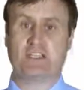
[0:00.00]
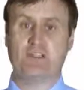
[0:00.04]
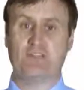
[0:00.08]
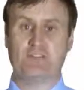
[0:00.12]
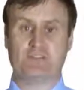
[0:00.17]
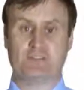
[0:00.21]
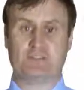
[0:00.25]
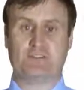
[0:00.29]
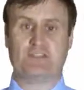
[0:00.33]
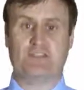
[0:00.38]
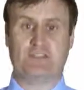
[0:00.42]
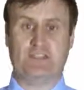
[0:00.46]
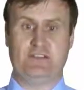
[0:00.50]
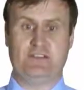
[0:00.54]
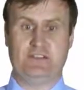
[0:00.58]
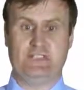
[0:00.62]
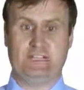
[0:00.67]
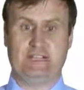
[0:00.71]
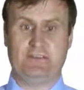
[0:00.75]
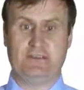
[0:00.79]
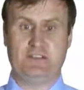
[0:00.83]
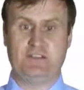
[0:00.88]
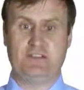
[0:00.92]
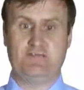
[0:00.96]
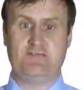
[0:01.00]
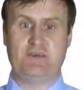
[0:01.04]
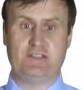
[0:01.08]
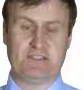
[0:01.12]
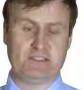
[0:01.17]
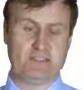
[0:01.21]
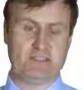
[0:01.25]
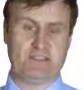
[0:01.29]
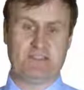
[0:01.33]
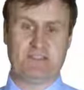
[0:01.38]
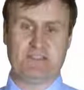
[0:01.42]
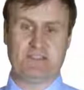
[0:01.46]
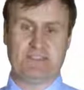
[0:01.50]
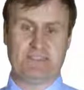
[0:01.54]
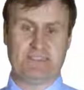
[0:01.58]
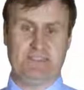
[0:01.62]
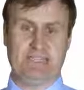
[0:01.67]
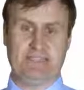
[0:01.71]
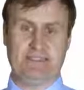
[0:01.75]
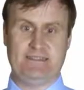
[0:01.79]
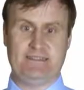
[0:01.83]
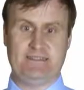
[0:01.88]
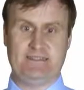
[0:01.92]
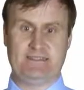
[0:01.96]
can also damage muscles and
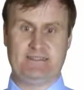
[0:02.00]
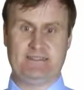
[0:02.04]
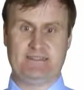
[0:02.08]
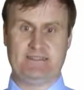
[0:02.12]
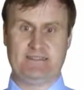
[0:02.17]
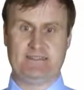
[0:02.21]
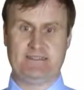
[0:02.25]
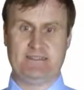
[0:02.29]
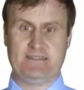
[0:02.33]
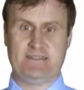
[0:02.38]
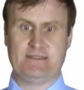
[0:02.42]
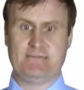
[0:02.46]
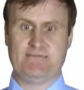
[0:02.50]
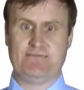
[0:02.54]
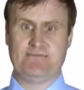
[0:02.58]
tendons,